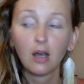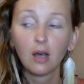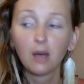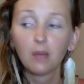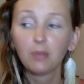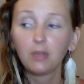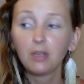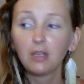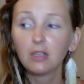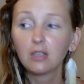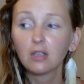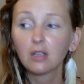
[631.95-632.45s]

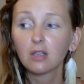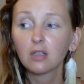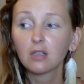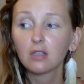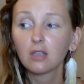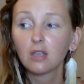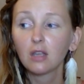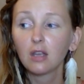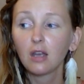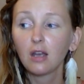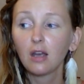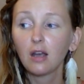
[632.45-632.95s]
Please
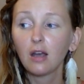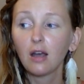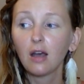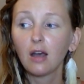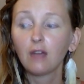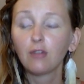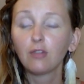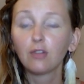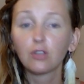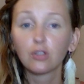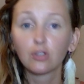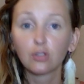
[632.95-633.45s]
consider a
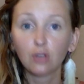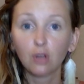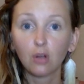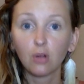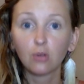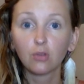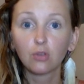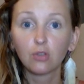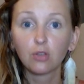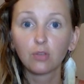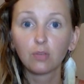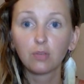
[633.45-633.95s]

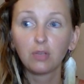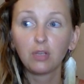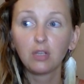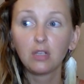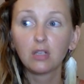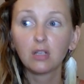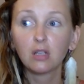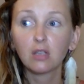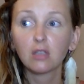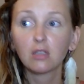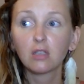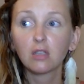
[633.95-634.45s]
result. Please
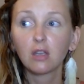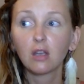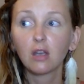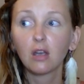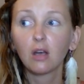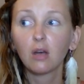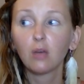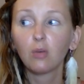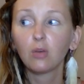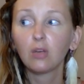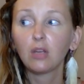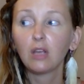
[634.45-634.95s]

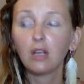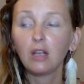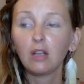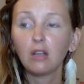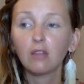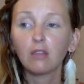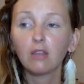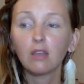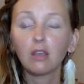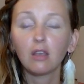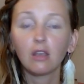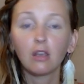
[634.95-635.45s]
consider what
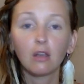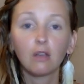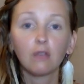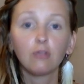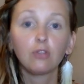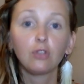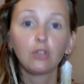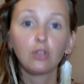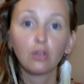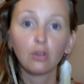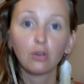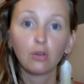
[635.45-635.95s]
anything
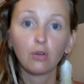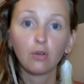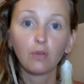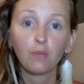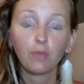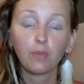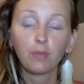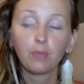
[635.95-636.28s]
gives you.